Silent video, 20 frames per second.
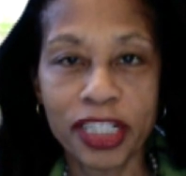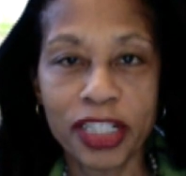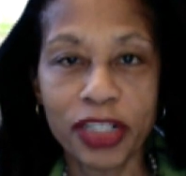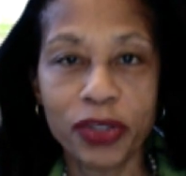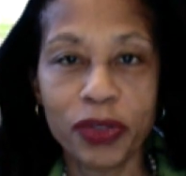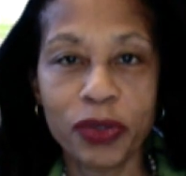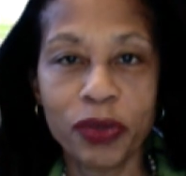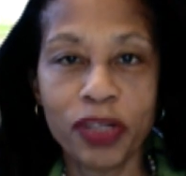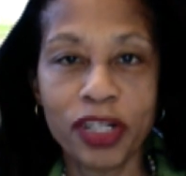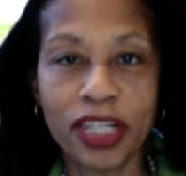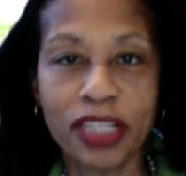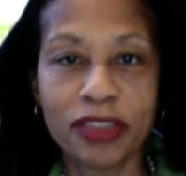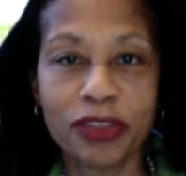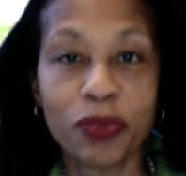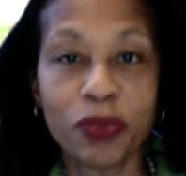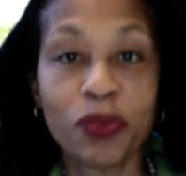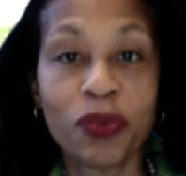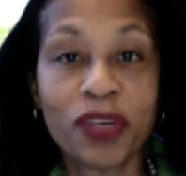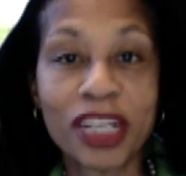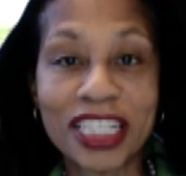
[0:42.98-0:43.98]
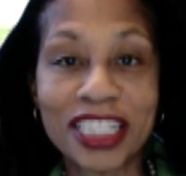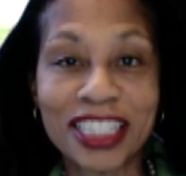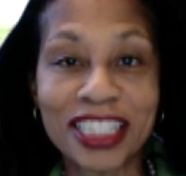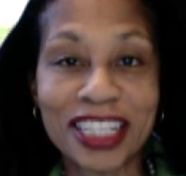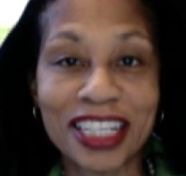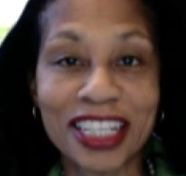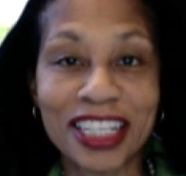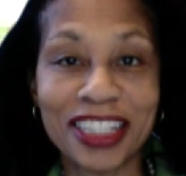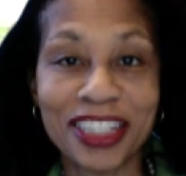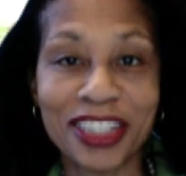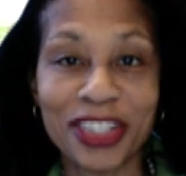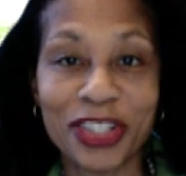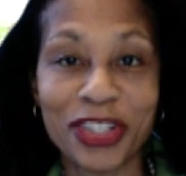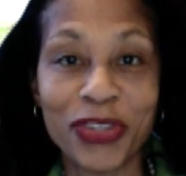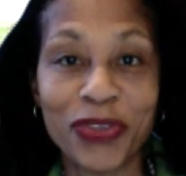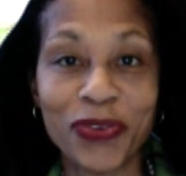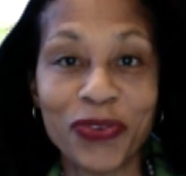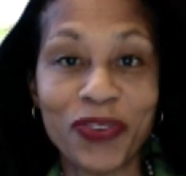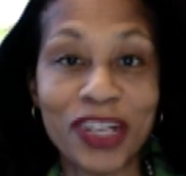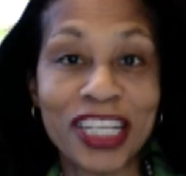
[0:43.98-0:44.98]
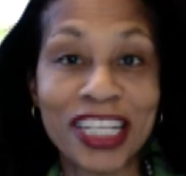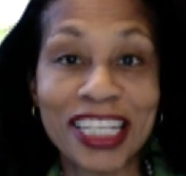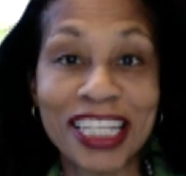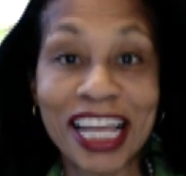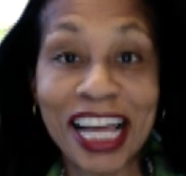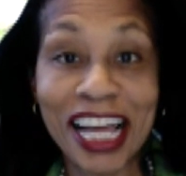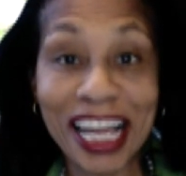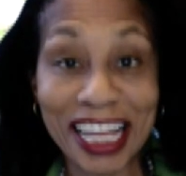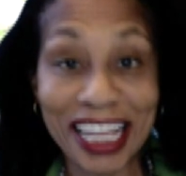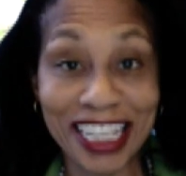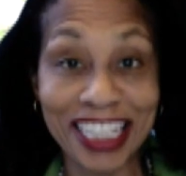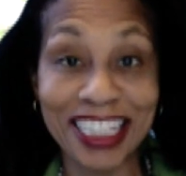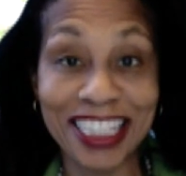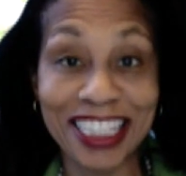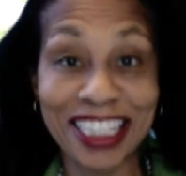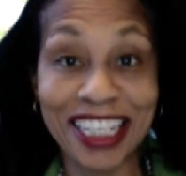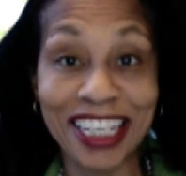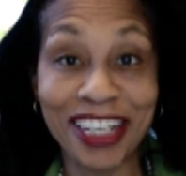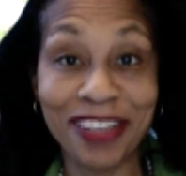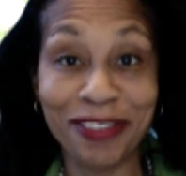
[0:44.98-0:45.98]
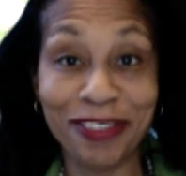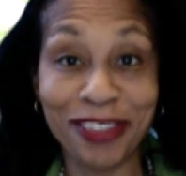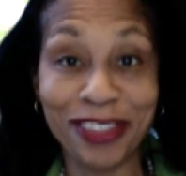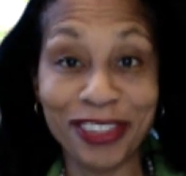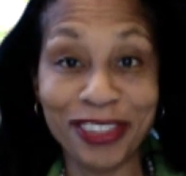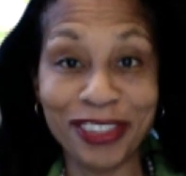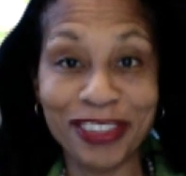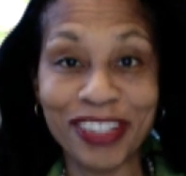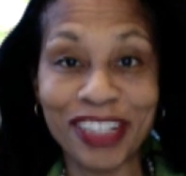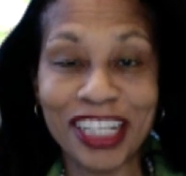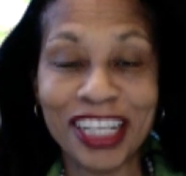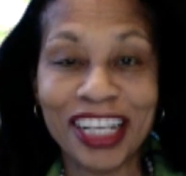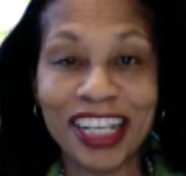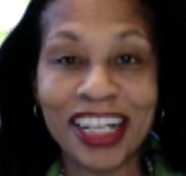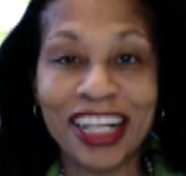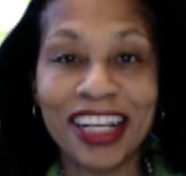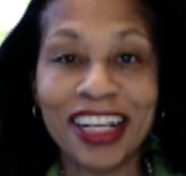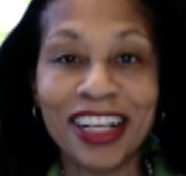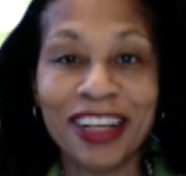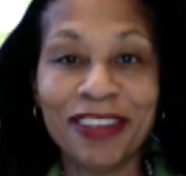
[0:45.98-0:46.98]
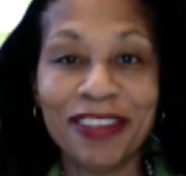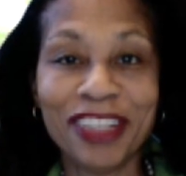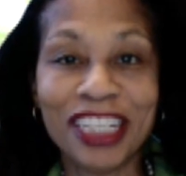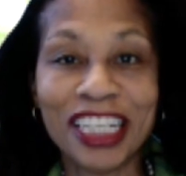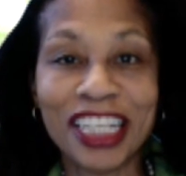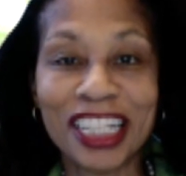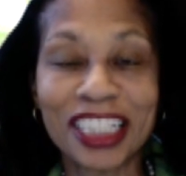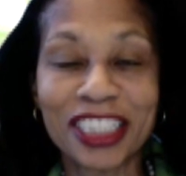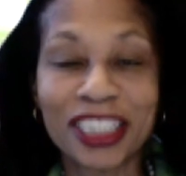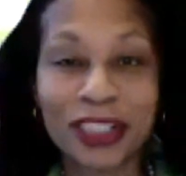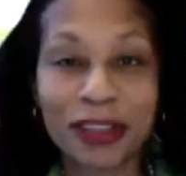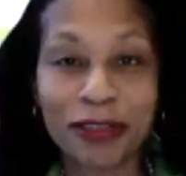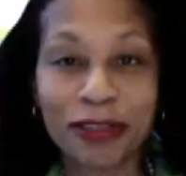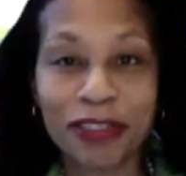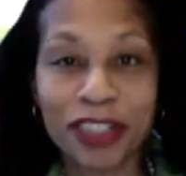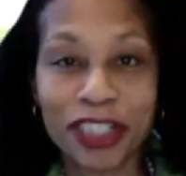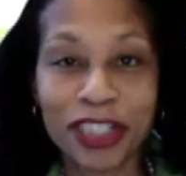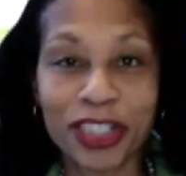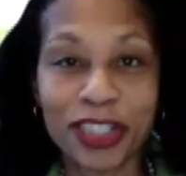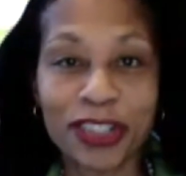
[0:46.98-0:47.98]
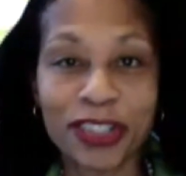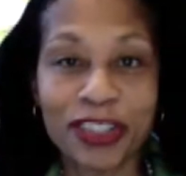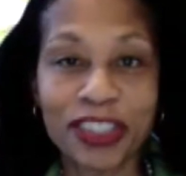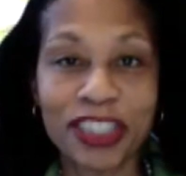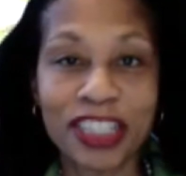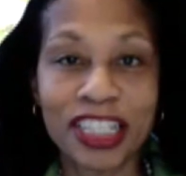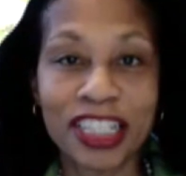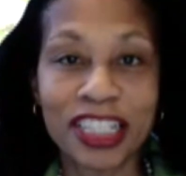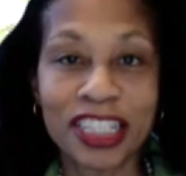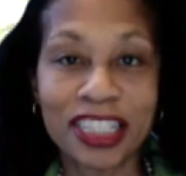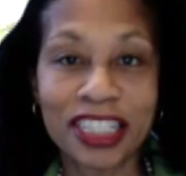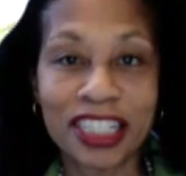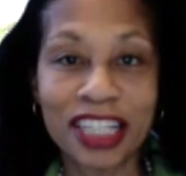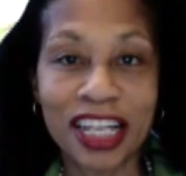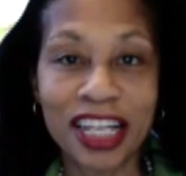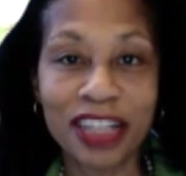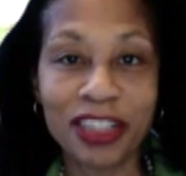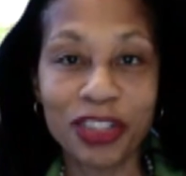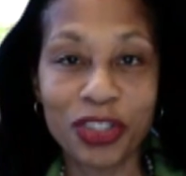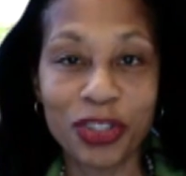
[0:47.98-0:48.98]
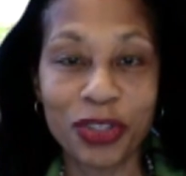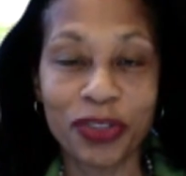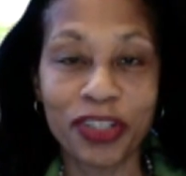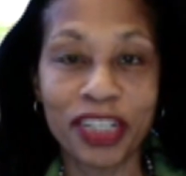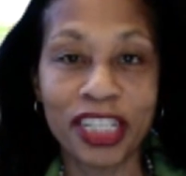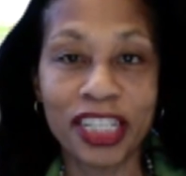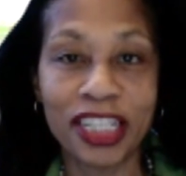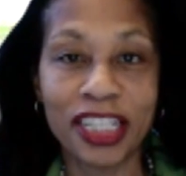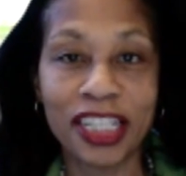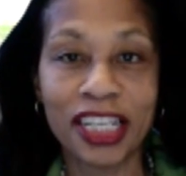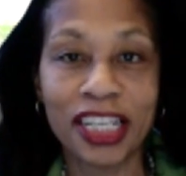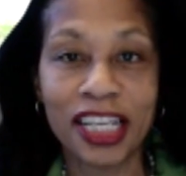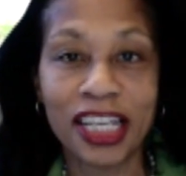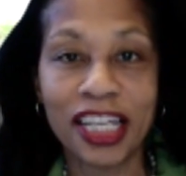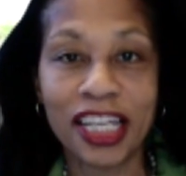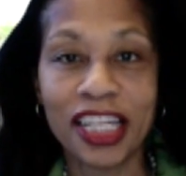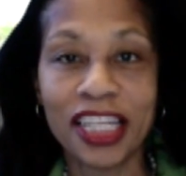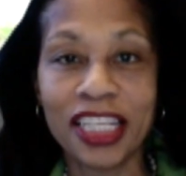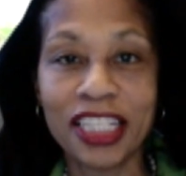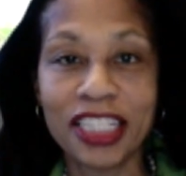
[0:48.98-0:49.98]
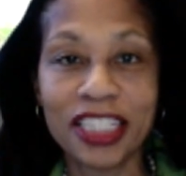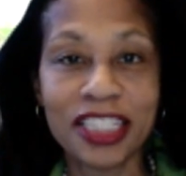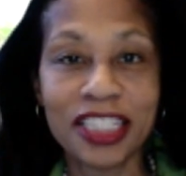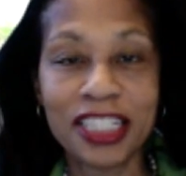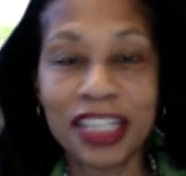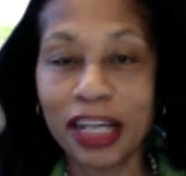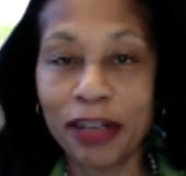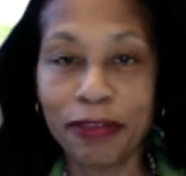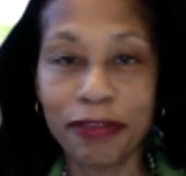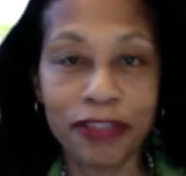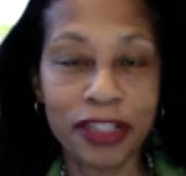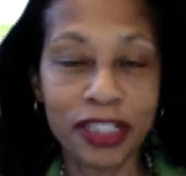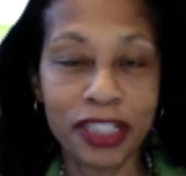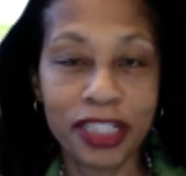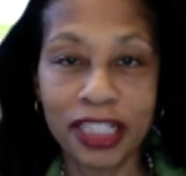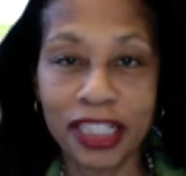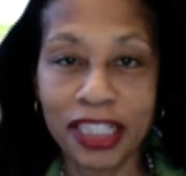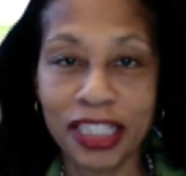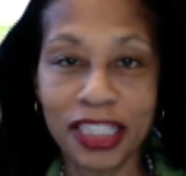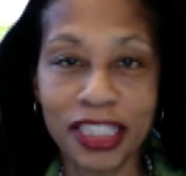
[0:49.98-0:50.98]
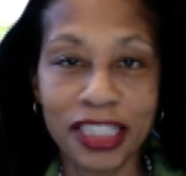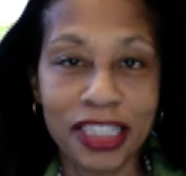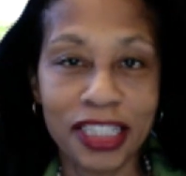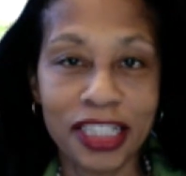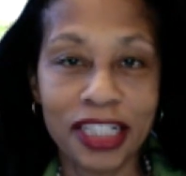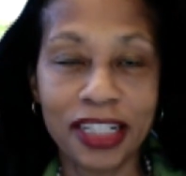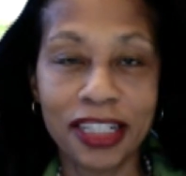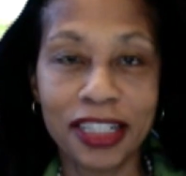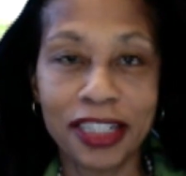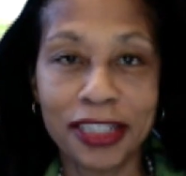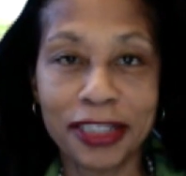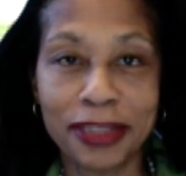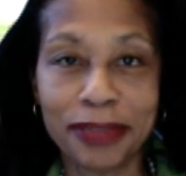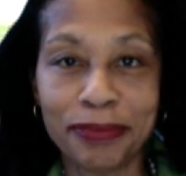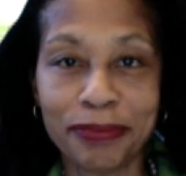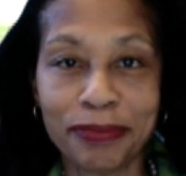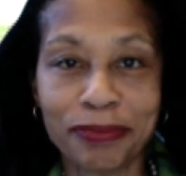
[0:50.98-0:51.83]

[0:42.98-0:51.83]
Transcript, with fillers: who has risen to one of the highest level of elected officials in this country is definitely um,